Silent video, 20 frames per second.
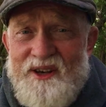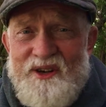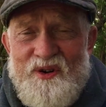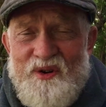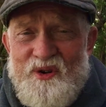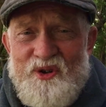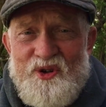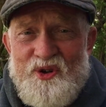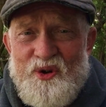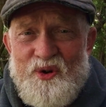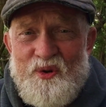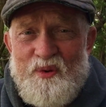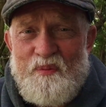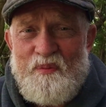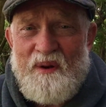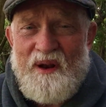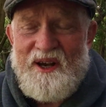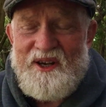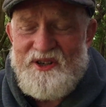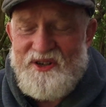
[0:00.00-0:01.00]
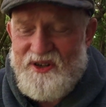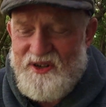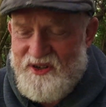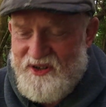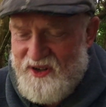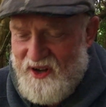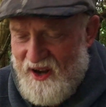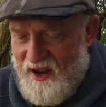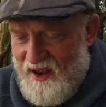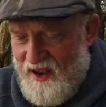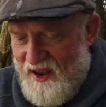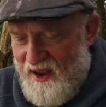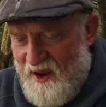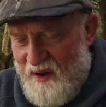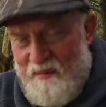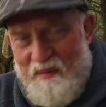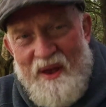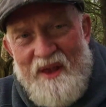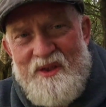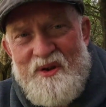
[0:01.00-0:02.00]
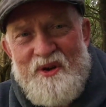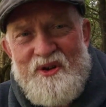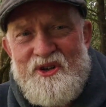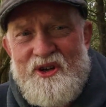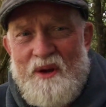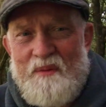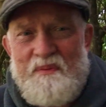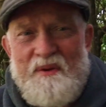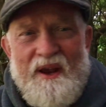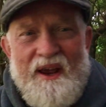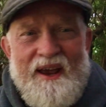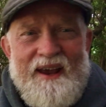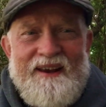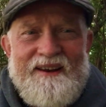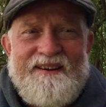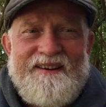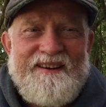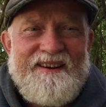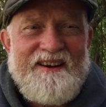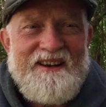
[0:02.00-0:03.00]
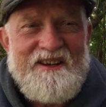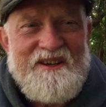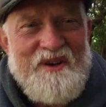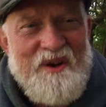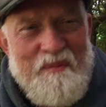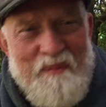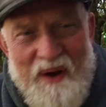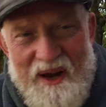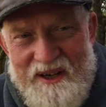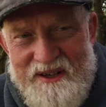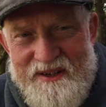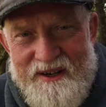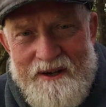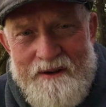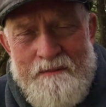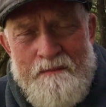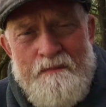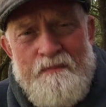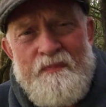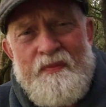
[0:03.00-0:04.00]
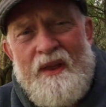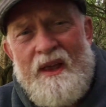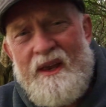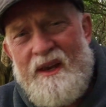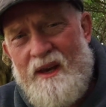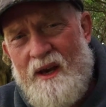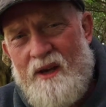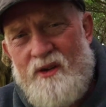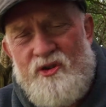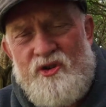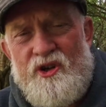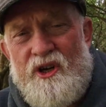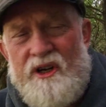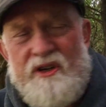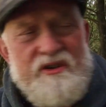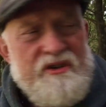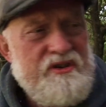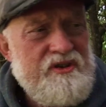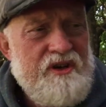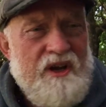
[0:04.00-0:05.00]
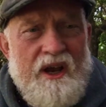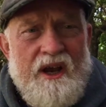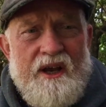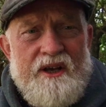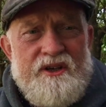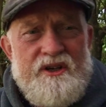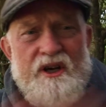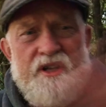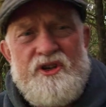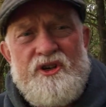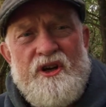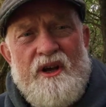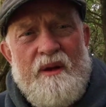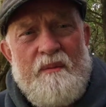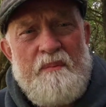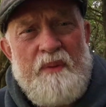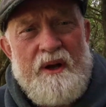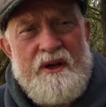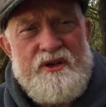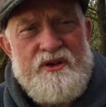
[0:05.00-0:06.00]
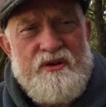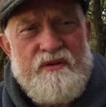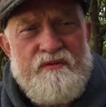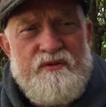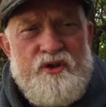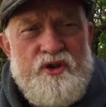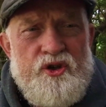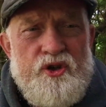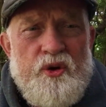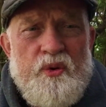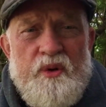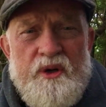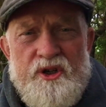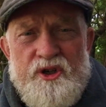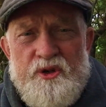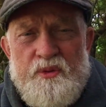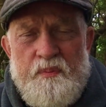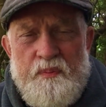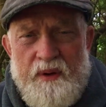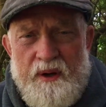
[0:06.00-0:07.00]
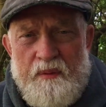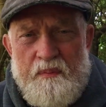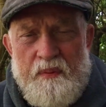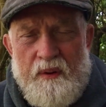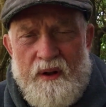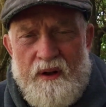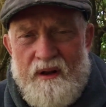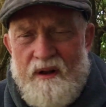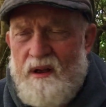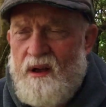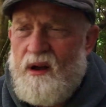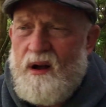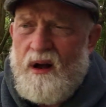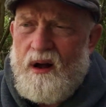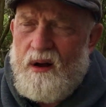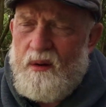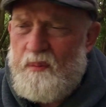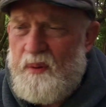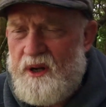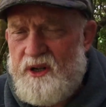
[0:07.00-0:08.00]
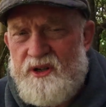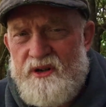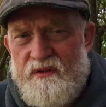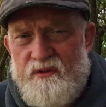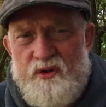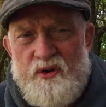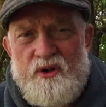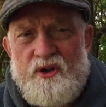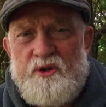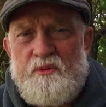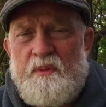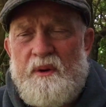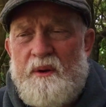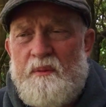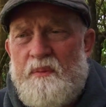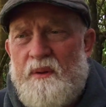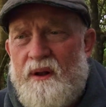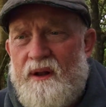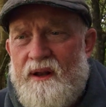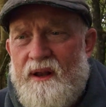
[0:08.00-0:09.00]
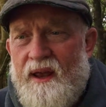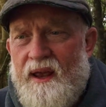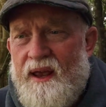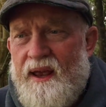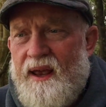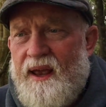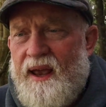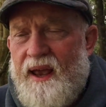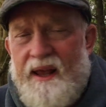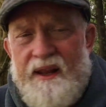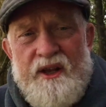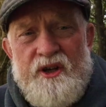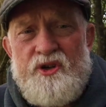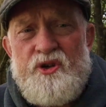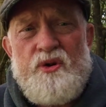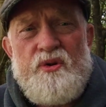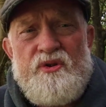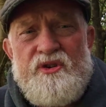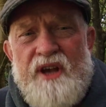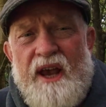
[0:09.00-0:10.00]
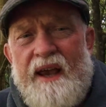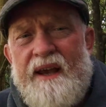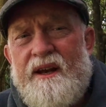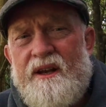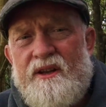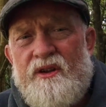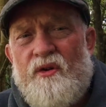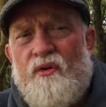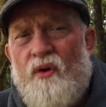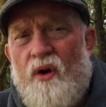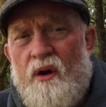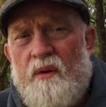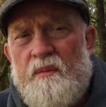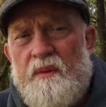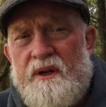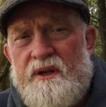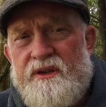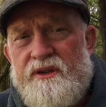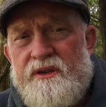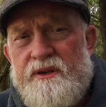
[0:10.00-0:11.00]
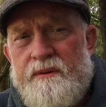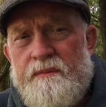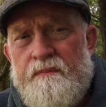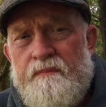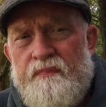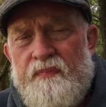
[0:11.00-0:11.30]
unusual places. Matthew chapter 8 is amazing. Here's Jesus teaching a bunch of Jewish people, a whole bunch of Jewish people. And the Jews hated the Romans.